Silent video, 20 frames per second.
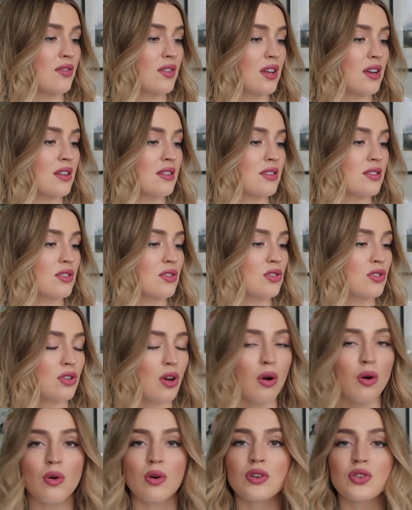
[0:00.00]
It is
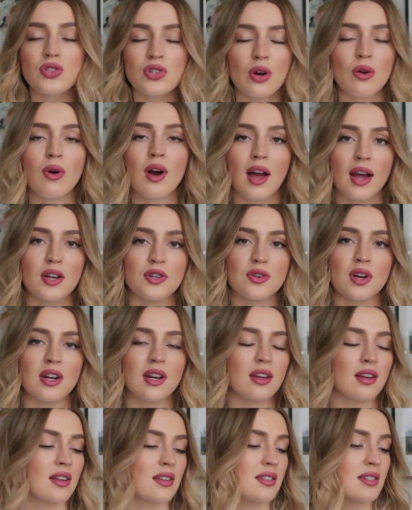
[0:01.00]
so, so
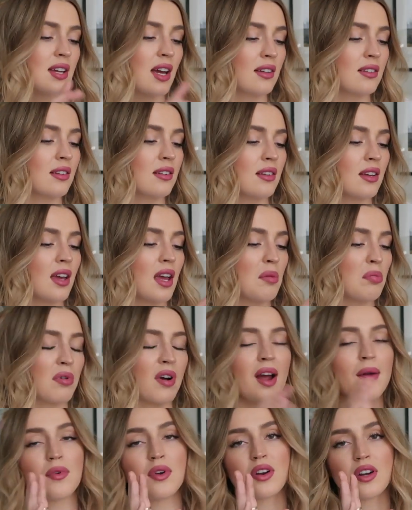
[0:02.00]
hydrating. It's technically a
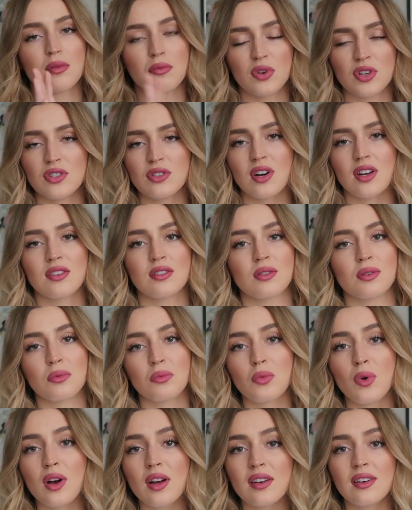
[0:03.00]
primer and a moisturizer
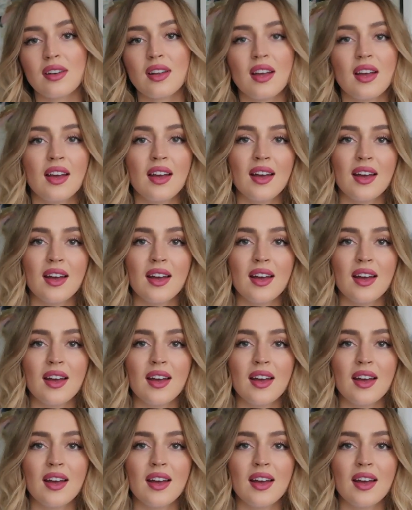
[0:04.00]
in one.